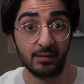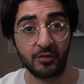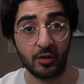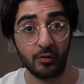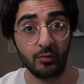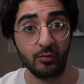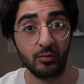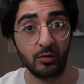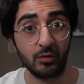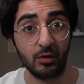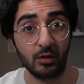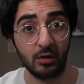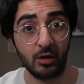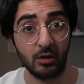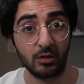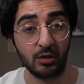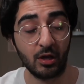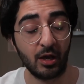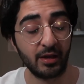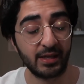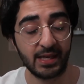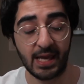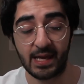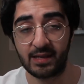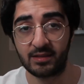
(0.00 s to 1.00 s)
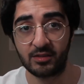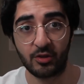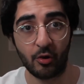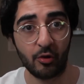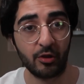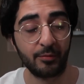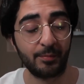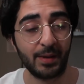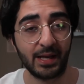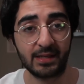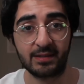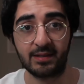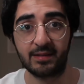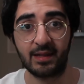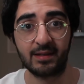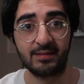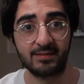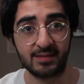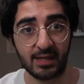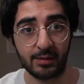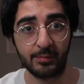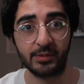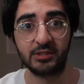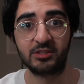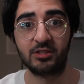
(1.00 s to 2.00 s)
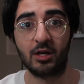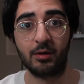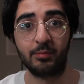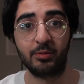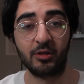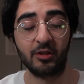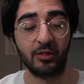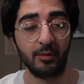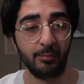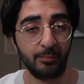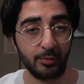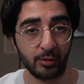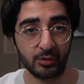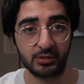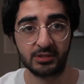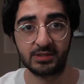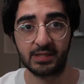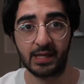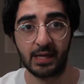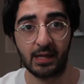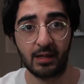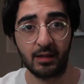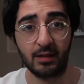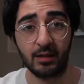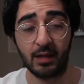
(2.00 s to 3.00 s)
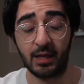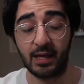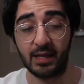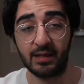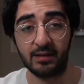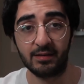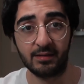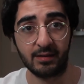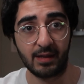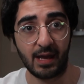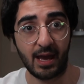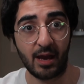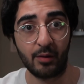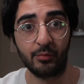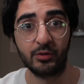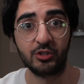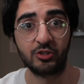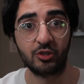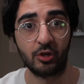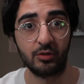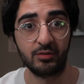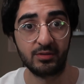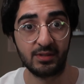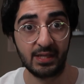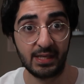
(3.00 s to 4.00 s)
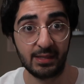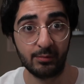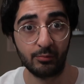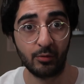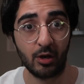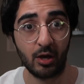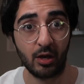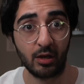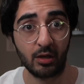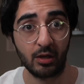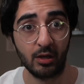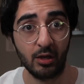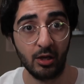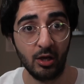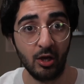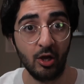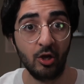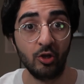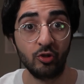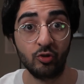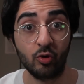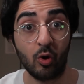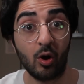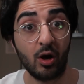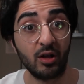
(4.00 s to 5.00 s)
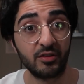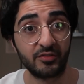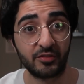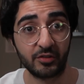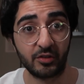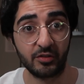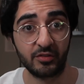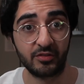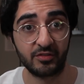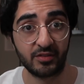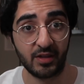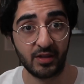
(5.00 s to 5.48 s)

So again, going back to that same example of the book sale and how we showed teamwork, your answer could